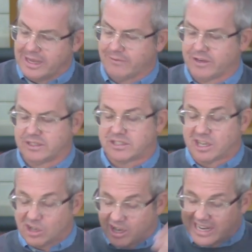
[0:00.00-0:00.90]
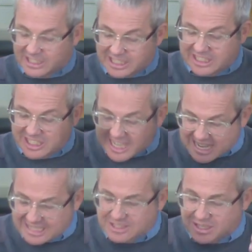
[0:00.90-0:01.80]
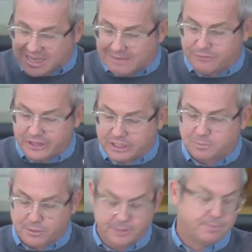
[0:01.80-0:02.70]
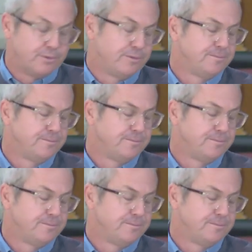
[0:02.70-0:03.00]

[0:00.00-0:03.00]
evidence that God actually does love his people.